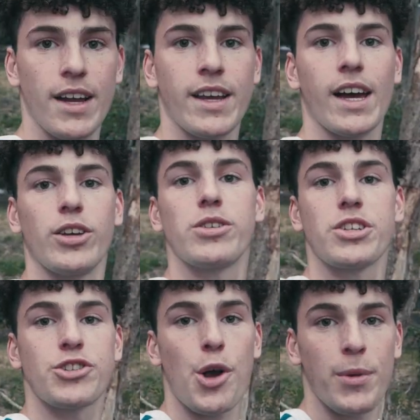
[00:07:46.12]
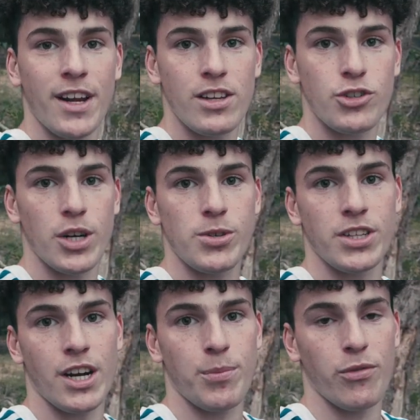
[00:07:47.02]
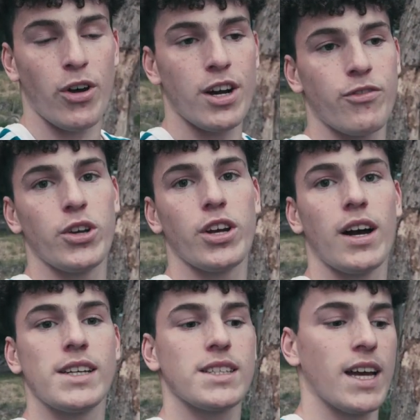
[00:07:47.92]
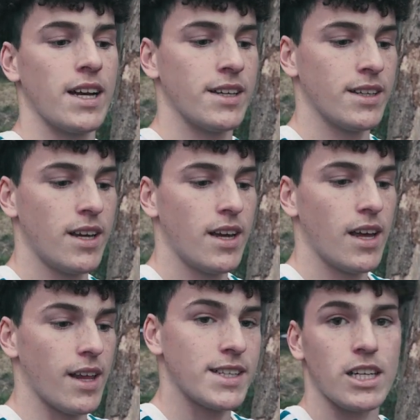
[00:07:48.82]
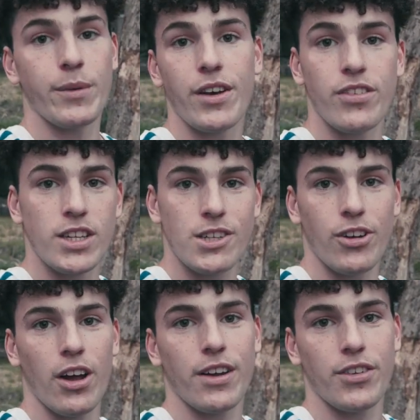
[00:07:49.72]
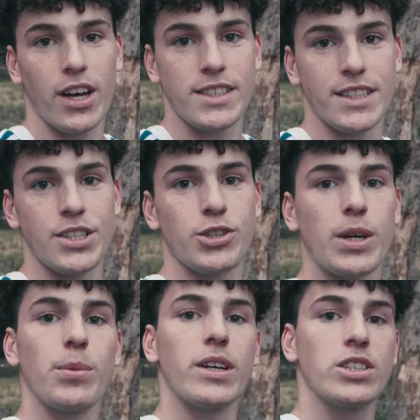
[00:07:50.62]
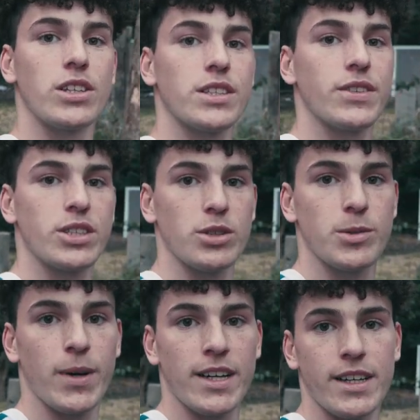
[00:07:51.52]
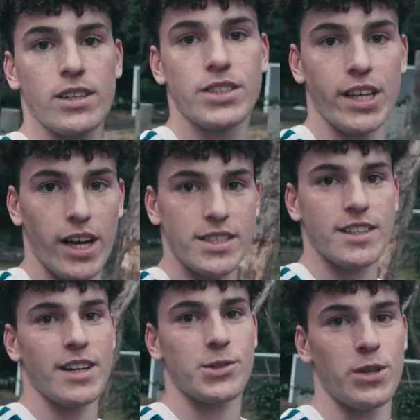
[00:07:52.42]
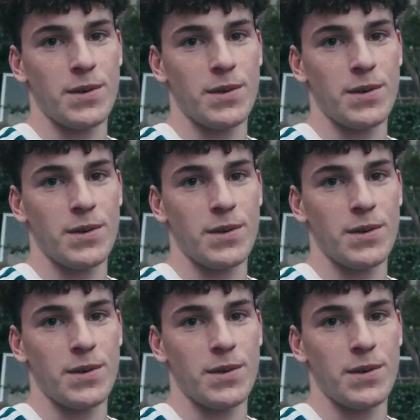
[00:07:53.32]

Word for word: And yeah, use the top link in the description that I provided for you guys, and that's going to be it for this video. If you guys did enjoy, please show this bit of respect, and I'll see you guys in the next